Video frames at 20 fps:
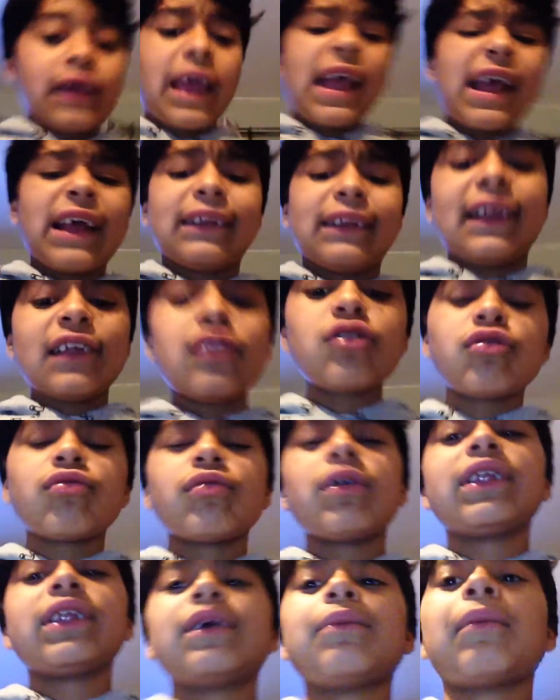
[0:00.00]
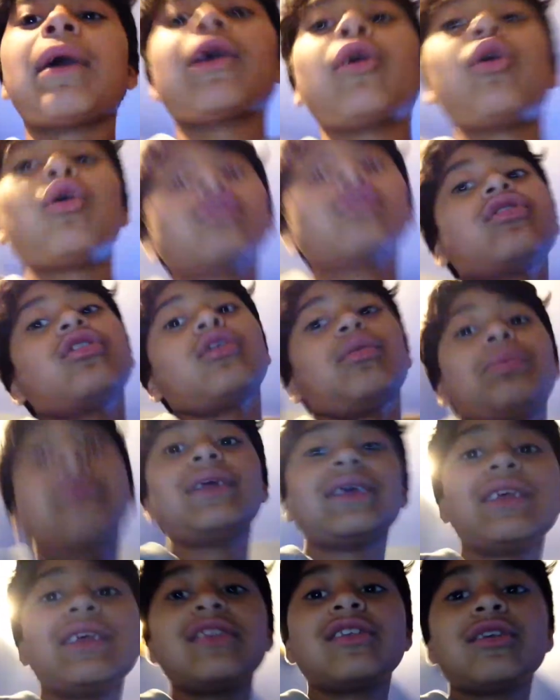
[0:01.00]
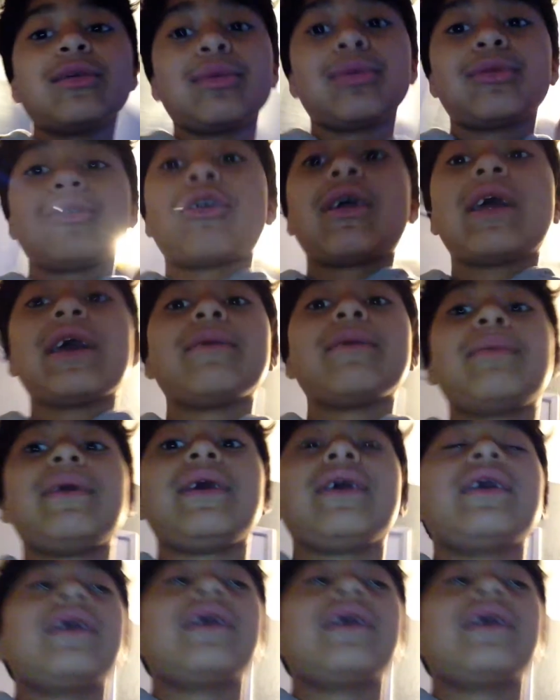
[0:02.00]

and that's really my goal. So please subscribe,